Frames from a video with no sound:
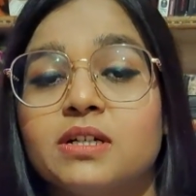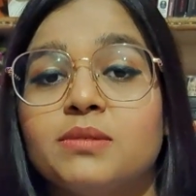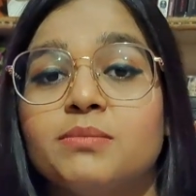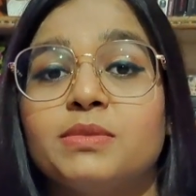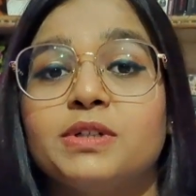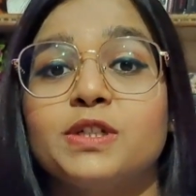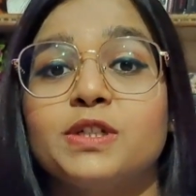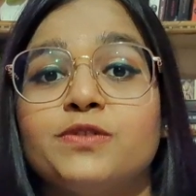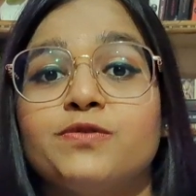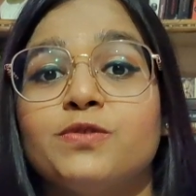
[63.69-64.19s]

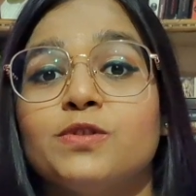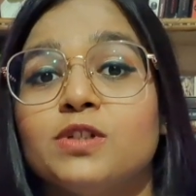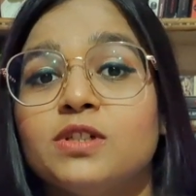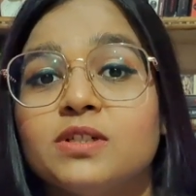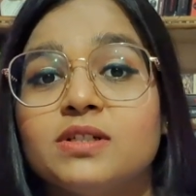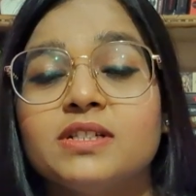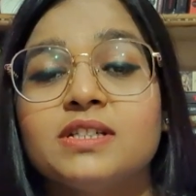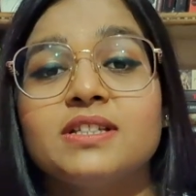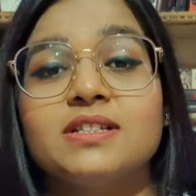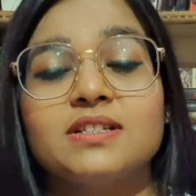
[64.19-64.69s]
but you're
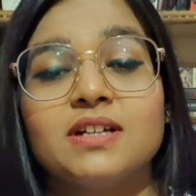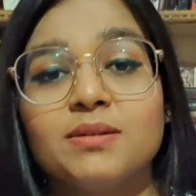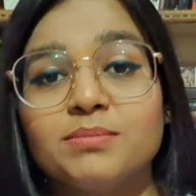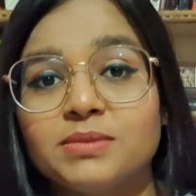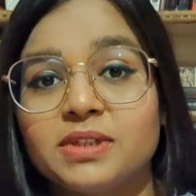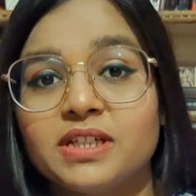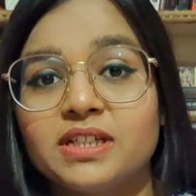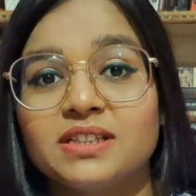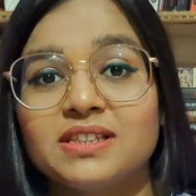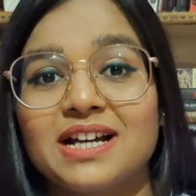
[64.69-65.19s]
learning
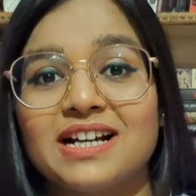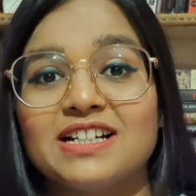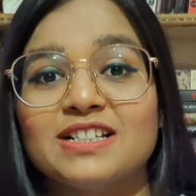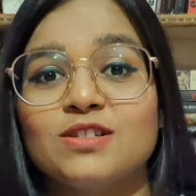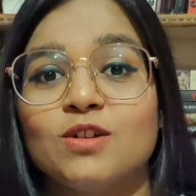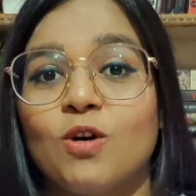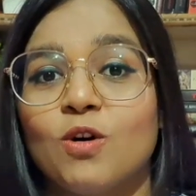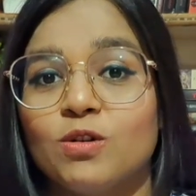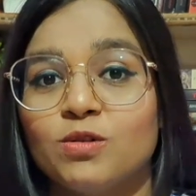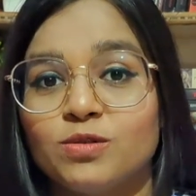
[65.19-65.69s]
something that is
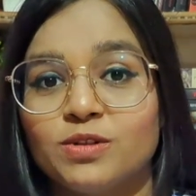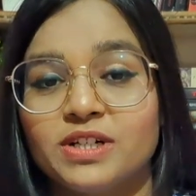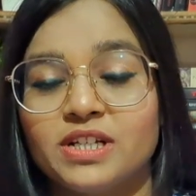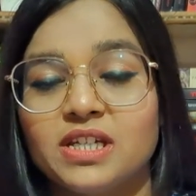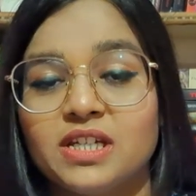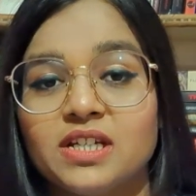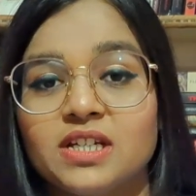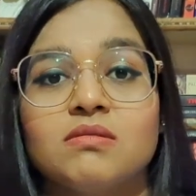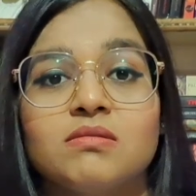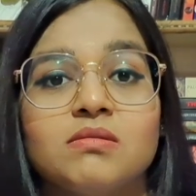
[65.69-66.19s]
already